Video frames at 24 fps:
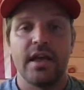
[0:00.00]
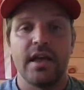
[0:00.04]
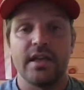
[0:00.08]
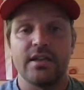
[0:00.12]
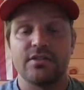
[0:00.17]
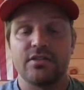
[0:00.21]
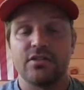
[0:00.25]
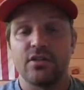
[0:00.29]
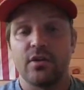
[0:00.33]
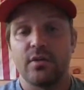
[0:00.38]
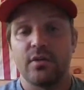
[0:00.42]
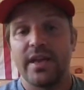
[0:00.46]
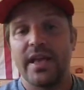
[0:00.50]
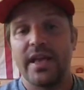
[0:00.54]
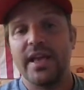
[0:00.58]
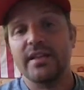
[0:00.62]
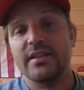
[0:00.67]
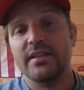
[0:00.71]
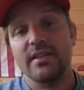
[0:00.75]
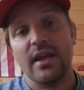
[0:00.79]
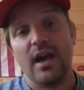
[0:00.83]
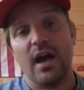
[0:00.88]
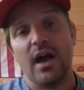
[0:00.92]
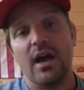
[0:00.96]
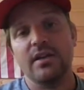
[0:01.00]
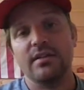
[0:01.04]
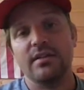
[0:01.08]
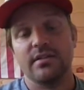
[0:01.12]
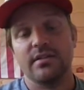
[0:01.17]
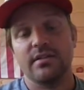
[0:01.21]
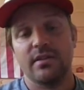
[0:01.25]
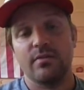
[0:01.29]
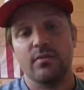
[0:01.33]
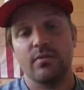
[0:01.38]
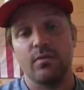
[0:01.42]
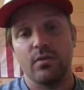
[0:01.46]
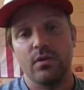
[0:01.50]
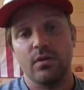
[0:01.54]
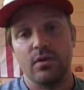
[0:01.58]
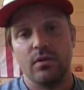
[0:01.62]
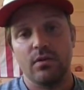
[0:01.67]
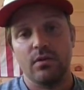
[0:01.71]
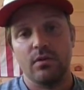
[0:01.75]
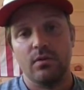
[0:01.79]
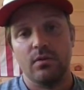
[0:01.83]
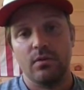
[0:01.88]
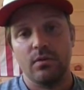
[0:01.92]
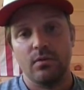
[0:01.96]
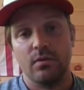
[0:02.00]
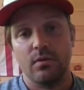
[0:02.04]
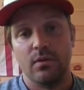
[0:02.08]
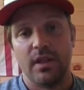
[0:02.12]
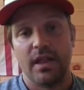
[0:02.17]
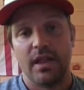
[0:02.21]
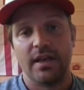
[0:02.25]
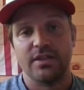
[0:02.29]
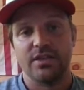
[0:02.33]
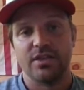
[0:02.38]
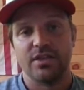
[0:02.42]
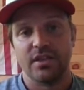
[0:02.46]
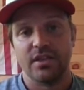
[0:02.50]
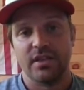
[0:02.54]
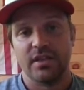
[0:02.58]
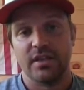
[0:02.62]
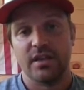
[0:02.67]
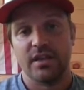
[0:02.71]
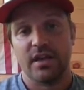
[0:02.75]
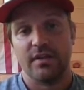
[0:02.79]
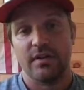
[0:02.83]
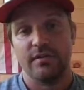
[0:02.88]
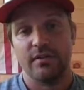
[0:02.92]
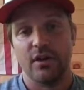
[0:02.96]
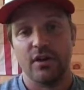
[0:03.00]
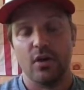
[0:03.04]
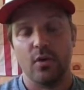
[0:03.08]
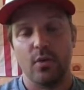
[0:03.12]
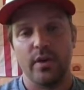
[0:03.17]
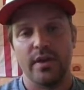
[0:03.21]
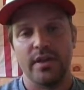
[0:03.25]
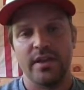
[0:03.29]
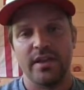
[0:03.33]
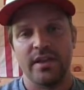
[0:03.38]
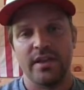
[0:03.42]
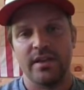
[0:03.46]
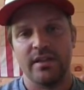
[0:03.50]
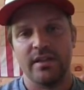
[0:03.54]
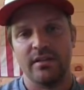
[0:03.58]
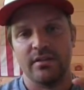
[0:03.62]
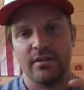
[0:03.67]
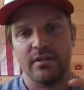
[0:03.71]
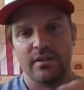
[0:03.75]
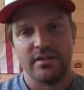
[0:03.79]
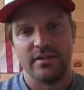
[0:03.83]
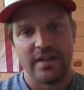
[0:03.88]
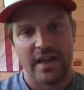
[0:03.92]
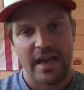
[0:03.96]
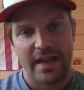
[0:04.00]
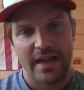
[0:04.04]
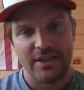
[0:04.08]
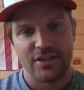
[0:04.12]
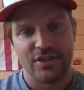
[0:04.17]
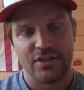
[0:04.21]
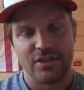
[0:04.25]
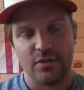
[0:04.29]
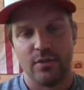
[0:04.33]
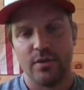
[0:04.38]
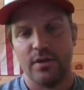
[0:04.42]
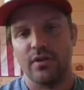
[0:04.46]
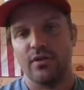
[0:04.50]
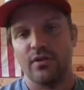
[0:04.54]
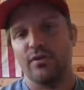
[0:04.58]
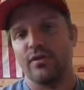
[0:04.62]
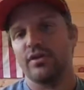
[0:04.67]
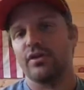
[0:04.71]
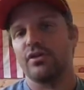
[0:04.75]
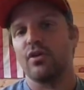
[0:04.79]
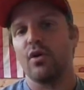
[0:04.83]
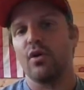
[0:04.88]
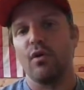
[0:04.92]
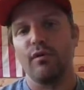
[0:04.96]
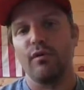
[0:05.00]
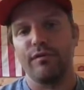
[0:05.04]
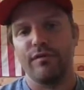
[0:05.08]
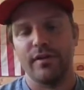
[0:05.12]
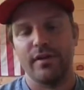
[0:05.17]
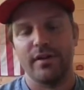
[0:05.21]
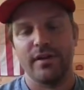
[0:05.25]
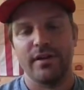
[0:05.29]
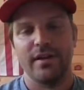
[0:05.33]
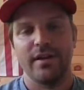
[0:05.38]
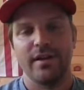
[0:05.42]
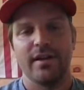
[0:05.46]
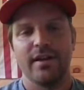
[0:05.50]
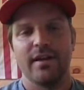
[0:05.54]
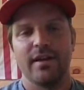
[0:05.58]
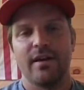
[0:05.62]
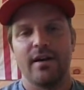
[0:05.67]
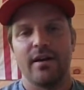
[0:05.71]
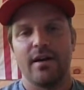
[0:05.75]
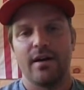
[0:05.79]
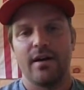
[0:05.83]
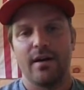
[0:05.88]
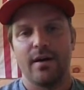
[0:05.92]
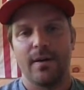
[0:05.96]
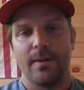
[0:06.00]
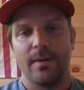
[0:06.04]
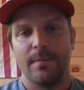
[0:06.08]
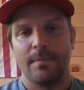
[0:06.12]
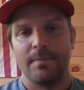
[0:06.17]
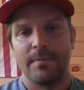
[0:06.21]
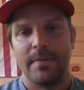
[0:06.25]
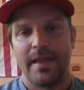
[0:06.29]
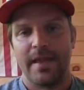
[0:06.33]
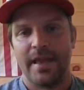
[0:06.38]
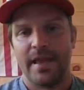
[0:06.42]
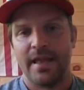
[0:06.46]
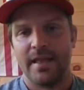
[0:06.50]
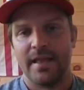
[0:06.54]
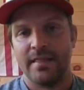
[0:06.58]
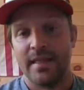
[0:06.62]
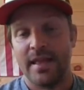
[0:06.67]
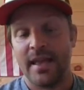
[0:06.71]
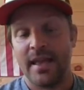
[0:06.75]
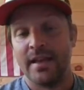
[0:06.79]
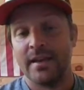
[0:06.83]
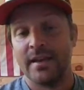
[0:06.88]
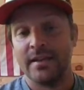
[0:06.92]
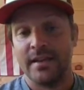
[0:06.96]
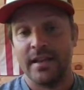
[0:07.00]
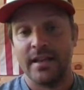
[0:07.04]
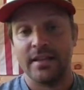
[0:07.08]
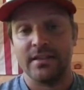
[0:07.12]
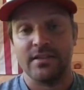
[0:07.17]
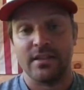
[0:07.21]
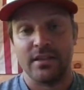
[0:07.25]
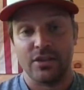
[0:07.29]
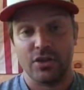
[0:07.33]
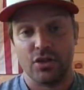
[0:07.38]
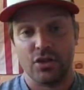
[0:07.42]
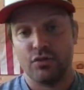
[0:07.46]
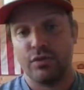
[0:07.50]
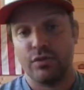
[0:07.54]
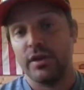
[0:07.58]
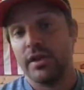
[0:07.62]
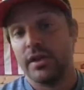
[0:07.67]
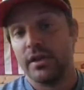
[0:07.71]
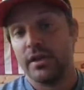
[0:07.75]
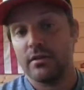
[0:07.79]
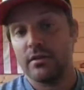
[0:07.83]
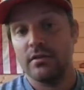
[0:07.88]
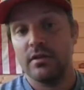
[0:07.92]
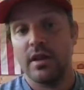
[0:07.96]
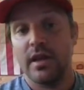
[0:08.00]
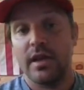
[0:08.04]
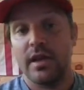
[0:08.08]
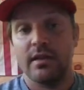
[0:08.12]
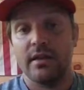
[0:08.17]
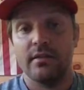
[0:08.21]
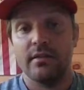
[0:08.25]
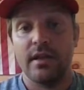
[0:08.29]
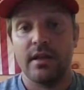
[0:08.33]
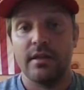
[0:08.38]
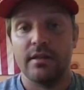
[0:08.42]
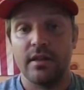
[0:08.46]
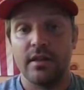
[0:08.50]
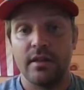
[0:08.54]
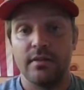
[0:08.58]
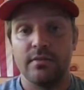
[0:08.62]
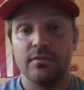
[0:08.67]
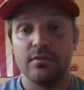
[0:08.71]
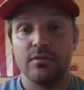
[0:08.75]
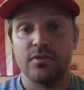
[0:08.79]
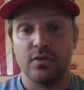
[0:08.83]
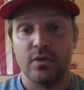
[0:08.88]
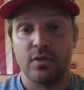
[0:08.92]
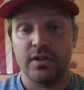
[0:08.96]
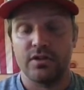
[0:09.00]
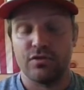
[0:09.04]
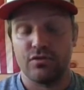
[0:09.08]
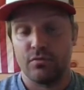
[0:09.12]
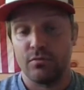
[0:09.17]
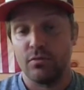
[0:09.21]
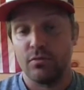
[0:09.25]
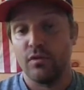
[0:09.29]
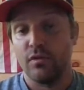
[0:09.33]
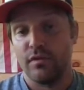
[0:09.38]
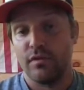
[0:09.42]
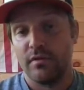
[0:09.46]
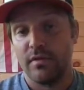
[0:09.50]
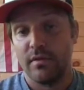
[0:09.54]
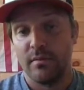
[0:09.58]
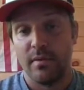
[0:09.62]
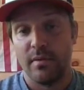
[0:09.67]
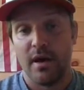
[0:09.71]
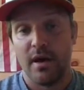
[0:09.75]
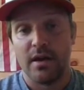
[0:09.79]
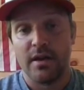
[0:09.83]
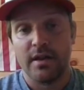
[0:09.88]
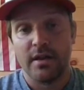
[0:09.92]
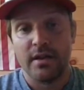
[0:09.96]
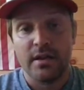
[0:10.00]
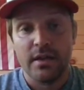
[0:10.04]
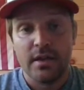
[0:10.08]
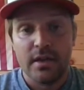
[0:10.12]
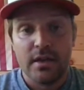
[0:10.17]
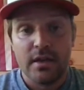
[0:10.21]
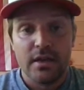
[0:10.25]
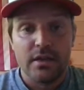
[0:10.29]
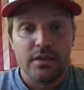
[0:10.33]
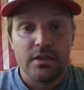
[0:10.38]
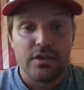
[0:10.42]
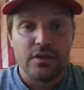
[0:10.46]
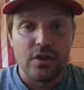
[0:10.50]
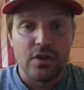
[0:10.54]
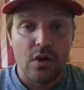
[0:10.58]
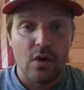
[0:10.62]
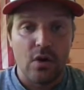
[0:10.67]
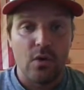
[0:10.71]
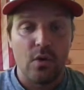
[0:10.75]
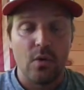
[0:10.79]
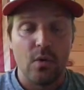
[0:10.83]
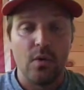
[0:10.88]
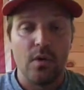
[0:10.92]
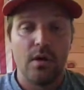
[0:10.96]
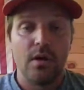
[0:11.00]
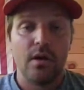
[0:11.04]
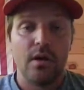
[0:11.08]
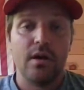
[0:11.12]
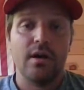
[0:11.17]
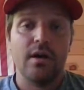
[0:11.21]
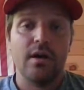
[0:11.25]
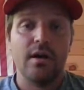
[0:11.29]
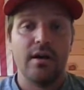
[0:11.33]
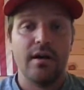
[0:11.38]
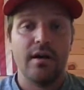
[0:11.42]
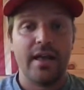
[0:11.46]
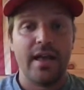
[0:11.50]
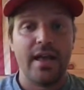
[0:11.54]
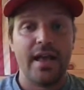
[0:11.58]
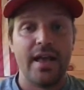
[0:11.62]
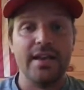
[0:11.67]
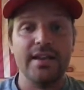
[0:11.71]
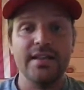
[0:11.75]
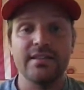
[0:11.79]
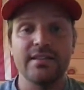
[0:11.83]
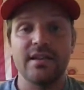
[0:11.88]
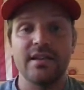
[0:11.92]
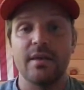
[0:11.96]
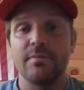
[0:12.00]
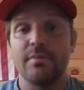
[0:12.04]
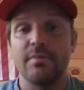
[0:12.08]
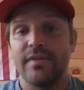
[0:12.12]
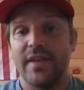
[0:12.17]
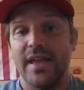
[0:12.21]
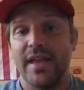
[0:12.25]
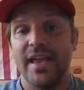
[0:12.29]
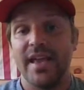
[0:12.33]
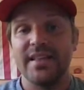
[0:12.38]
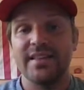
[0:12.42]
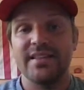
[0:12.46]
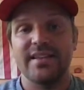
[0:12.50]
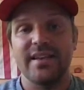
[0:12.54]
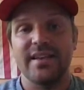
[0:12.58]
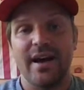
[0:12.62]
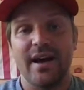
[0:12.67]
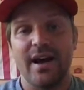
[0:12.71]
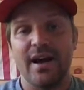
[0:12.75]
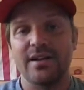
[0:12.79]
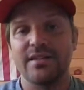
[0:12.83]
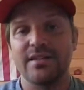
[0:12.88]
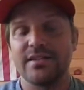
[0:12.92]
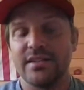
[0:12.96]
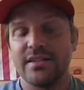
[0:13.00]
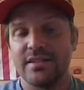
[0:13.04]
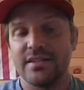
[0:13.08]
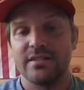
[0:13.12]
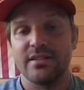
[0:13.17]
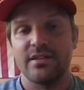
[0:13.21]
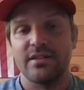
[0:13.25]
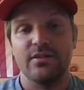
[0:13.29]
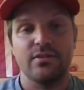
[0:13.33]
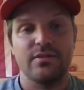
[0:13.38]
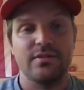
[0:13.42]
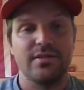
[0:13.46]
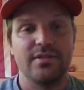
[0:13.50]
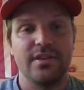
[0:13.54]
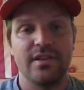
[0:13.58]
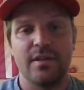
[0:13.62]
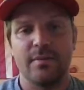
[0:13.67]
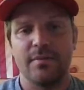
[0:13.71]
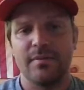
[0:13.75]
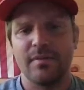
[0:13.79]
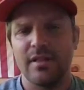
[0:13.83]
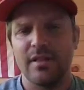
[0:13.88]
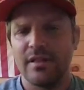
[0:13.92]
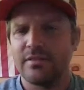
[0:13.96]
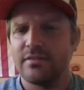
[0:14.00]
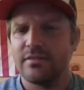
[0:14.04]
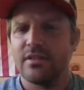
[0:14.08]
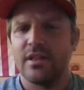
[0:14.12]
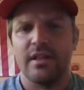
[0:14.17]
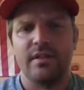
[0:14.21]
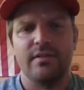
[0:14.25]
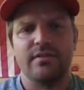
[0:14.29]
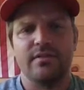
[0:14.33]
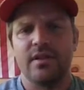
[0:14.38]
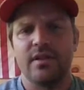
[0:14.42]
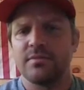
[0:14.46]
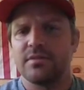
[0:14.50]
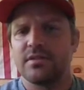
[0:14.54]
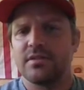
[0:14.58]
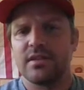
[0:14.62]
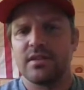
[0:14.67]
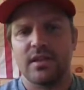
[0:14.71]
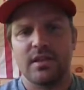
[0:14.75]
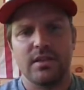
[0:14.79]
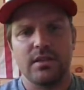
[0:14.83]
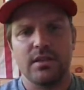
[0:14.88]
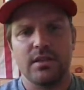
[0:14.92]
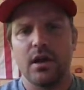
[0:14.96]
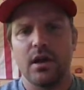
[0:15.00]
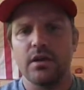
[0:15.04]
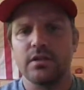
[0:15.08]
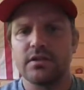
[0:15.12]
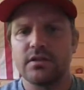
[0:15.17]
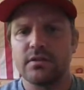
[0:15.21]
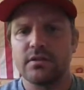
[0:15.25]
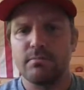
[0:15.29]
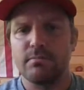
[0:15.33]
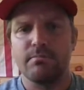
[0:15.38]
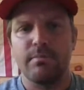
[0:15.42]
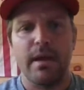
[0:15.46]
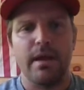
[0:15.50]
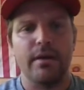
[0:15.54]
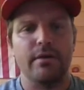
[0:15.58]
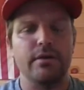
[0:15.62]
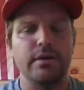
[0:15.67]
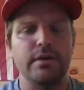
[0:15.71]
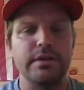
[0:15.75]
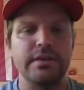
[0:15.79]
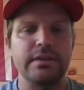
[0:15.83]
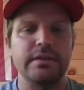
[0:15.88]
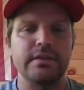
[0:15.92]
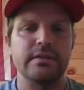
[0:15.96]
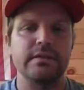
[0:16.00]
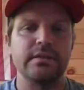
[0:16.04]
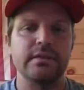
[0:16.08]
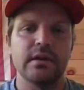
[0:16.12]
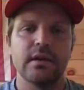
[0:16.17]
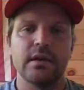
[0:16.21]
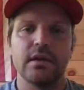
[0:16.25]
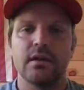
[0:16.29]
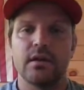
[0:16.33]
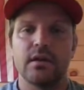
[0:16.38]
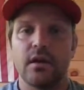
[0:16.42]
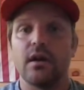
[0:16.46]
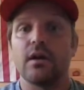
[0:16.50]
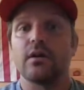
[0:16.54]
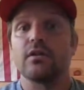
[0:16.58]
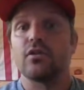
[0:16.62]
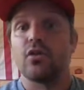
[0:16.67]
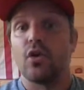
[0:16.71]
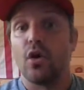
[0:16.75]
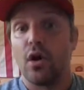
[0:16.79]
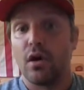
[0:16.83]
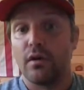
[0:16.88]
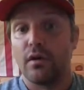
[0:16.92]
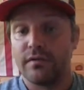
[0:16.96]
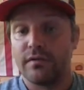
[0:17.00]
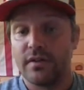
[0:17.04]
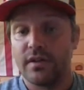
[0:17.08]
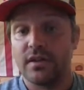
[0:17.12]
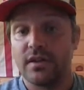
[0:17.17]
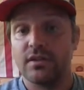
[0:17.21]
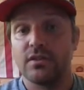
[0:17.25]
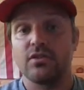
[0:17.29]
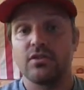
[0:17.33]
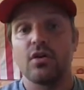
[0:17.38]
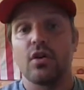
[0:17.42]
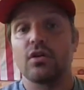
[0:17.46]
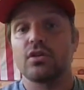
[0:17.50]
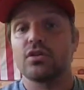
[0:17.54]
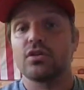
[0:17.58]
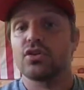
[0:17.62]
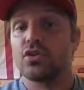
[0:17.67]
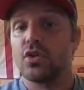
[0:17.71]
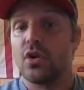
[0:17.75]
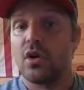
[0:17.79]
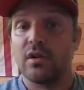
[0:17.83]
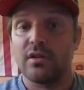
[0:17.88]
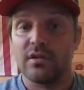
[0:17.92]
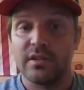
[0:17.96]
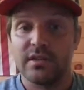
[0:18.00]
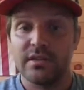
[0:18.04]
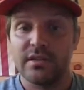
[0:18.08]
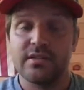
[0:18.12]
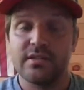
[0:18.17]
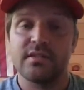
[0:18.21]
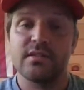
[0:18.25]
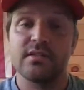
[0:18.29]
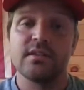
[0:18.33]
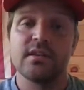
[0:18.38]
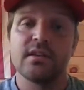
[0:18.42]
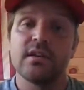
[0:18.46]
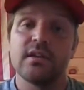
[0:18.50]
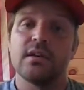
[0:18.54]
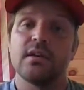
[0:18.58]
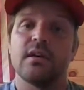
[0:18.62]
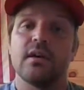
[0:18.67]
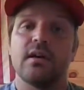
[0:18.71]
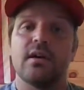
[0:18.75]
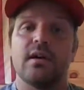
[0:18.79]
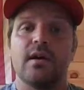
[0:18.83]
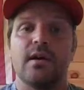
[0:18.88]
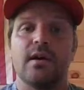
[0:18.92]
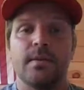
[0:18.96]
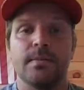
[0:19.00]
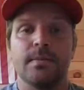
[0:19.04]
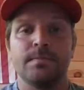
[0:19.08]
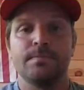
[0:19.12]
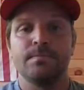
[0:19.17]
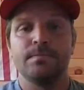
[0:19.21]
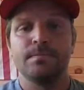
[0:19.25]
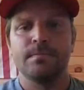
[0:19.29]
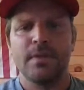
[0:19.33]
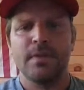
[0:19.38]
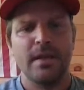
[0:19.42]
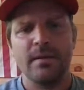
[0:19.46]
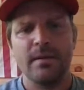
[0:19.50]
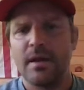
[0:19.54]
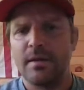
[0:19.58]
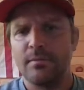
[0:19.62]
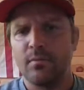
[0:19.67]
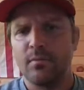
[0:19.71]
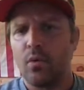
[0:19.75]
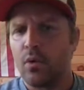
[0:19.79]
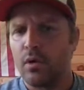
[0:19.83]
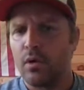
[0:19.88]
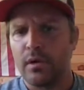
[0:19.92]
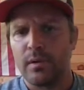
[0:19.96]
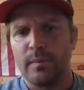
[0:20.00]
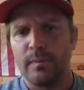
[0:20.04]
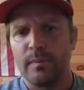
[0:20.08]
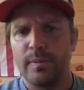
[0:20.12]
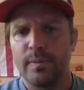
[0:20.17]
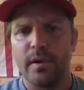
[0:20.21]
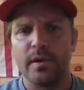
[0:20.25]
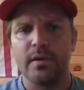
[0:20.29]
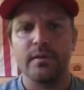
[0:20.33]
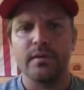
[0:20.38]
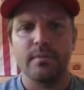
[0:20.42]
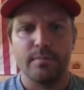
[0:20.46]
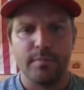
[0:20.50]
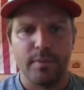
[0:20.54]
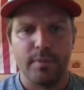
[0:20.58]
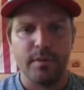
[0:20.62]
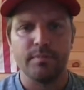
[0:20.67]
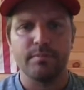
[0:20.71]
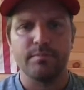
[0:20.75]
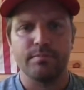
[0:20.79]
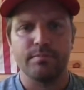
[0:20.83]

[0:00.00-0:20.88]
And so an antioxidant will actually kind of go in and either attach to it or engulf it, and then gets excreted, and then so it gets removed from the body. So any type of antioxidants that you see, a lot of times it's like nuts, berries, coffee, dark chocolates, and more. But